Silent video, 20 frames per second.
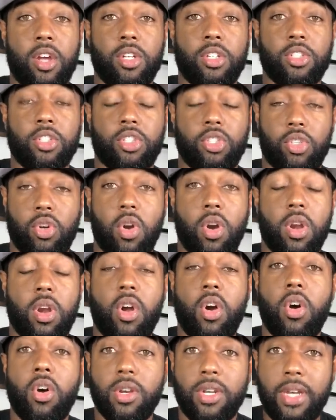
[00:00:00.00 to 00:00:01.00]
start
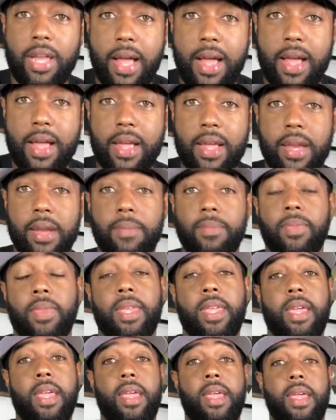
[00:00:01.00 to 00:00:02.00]
online.
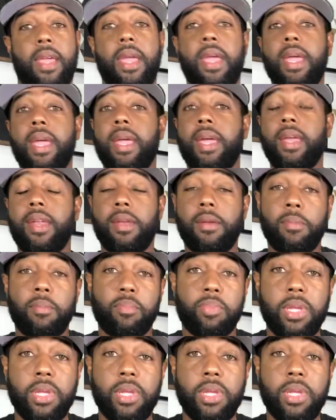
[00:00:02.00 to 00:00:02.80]
And